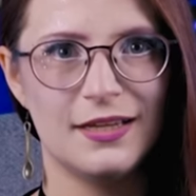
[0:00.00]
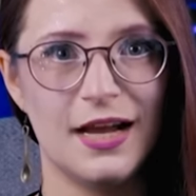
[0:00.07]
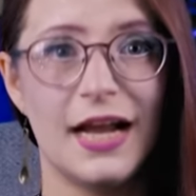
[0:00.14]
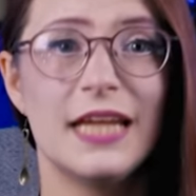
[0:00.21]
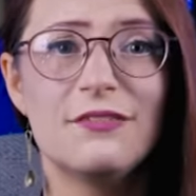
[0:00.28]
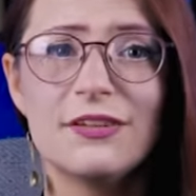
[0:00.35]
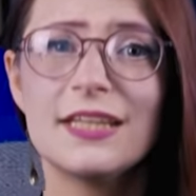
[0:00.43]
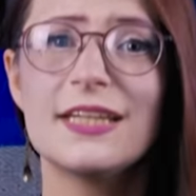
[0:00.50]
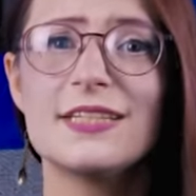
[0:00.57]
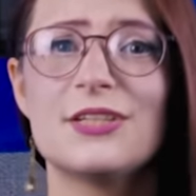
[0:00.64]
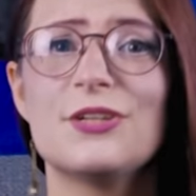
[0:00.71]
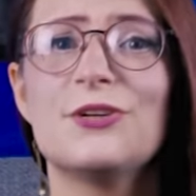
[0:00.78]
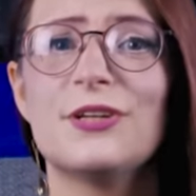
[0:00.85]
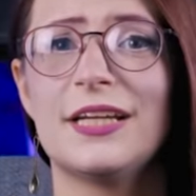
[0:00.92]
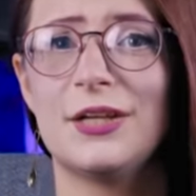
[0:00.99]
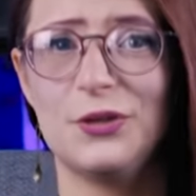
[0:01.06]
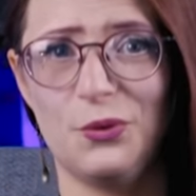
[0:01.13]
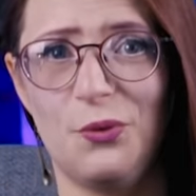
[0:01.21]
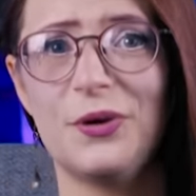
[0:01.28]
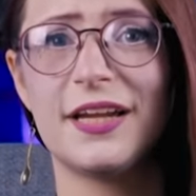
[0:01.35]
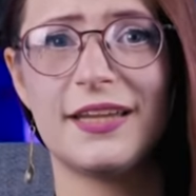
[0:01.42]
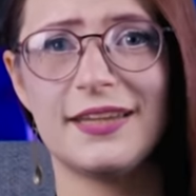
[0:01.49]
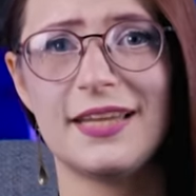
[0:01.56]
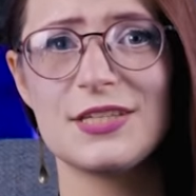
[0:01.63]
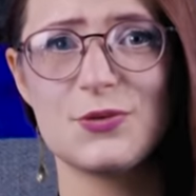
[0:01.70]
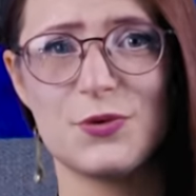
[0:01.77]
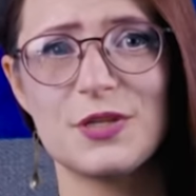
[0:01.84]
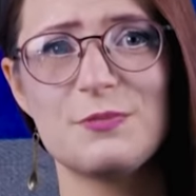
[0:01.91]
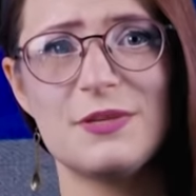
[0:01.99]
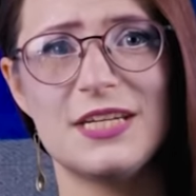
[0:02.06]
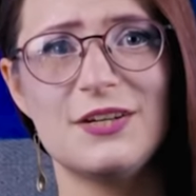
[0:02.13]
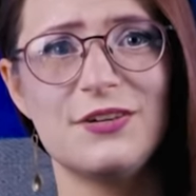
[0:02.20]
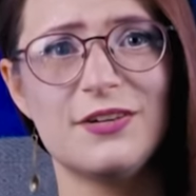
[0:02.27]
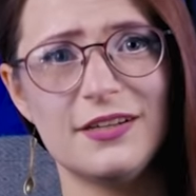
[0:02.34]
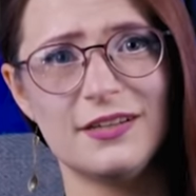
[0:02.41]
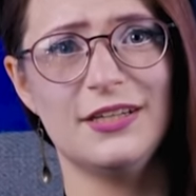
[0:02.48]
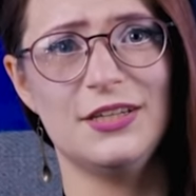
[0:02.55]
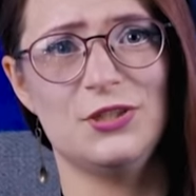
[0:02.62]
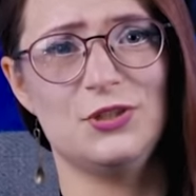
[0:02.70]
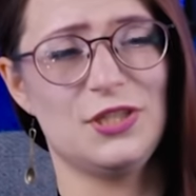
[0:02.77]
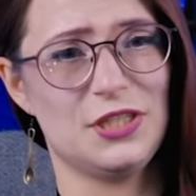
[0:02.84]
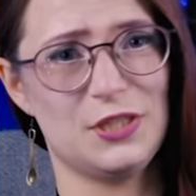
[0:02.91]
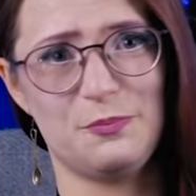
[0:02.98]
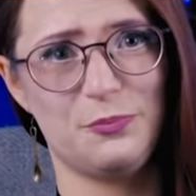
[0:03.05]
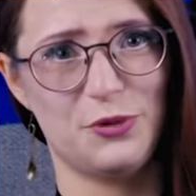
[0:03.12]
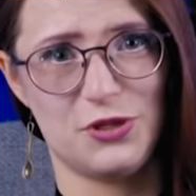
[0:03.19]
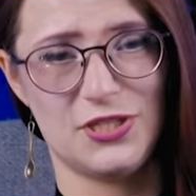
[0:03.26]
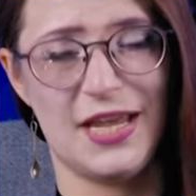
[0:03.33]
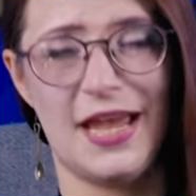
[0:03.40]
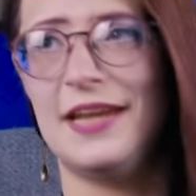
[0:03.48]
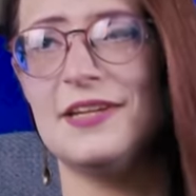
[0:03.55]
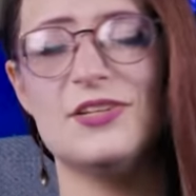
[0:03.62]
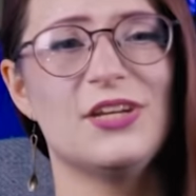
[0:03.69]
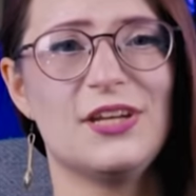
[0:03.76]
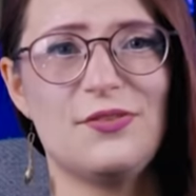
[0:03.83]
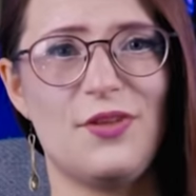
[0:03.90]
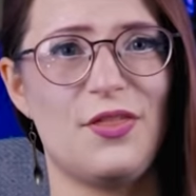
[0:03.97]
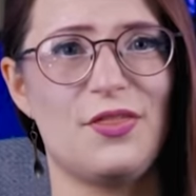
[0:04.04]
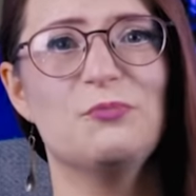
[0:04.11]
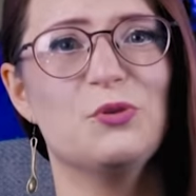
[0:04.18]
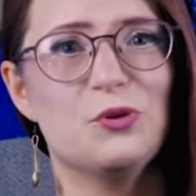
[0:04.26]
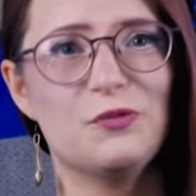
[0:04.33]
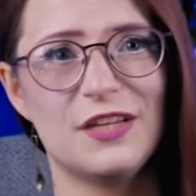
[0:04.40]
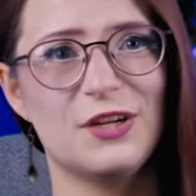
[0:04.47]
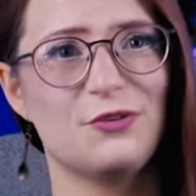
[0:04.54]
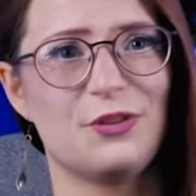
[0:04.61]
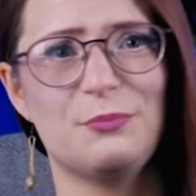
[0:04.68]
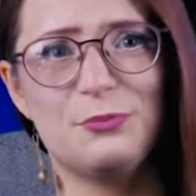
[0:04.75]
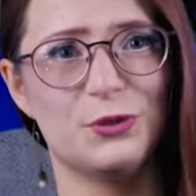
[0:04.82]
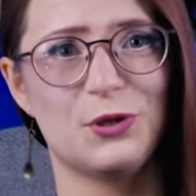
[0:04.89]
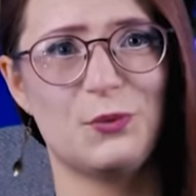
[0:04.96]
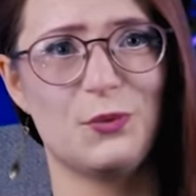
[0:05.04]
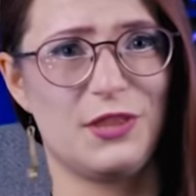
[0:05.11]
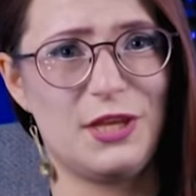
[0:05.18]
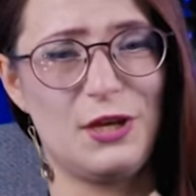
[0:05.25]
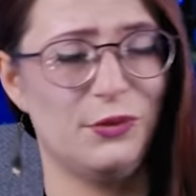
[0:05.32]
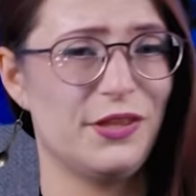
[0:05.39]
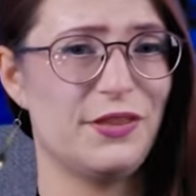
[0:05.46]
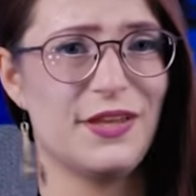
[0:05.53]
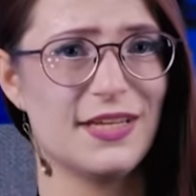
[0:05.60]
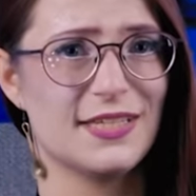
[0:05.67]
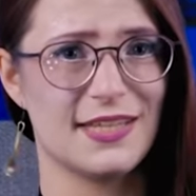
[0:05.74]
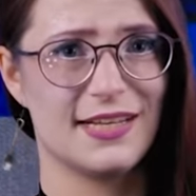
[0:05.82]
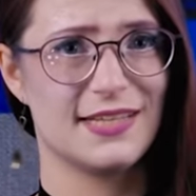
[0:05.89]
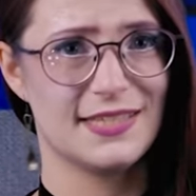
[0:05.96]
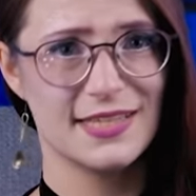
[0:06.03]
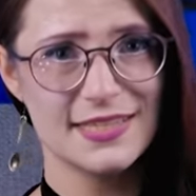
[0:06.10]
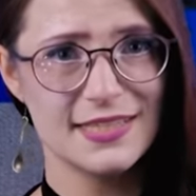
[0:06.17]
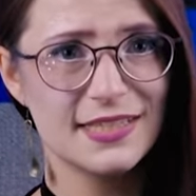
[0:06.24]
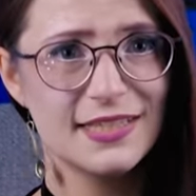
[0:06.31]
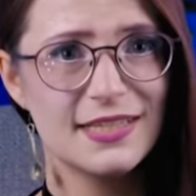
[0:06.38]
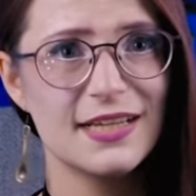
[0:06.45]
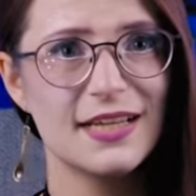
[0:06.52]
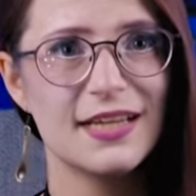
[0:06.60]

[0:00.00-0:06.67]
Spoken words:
I even considered ignoring that source material and just pretending that the movie or the book were the only things that existed.